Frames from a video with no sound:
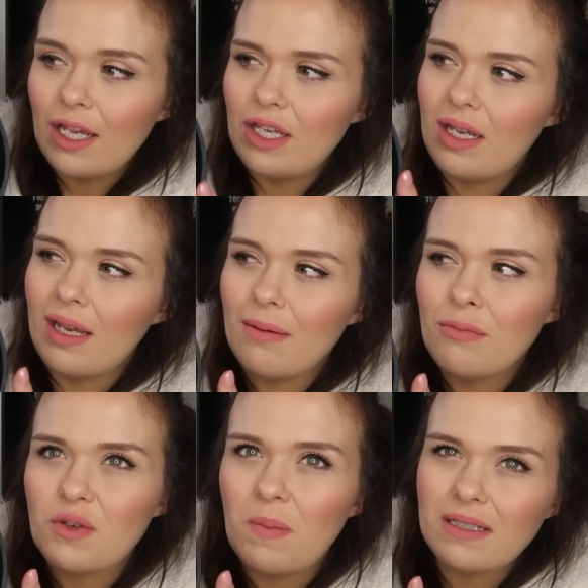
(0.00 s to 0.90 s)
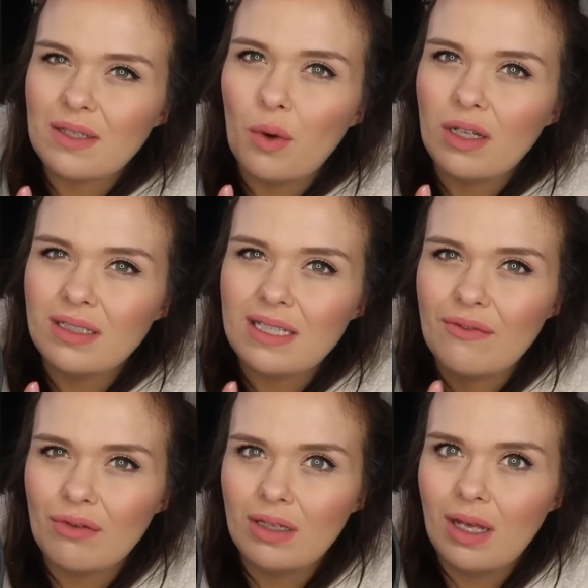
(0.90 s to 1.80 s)
you can get much better quality
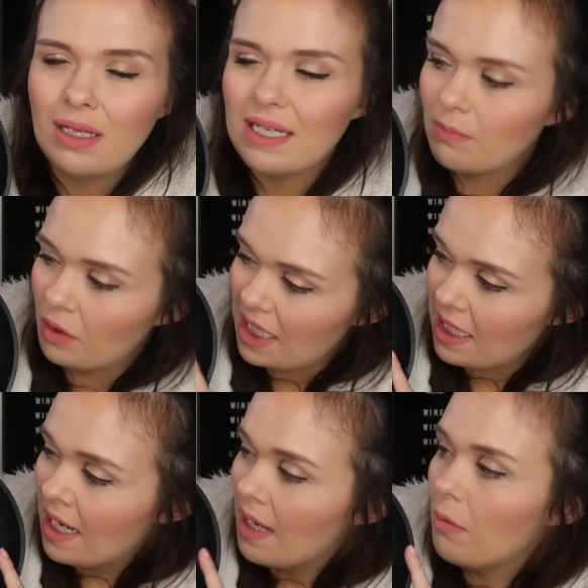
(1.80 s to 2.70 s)
for a lot less money.